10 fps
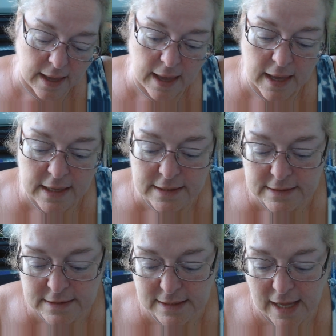
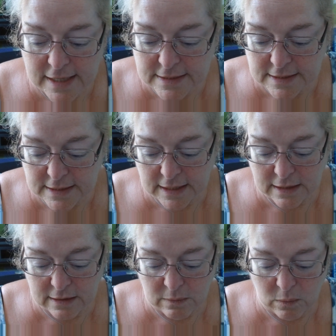and
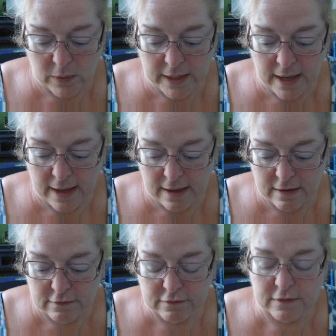lastly we have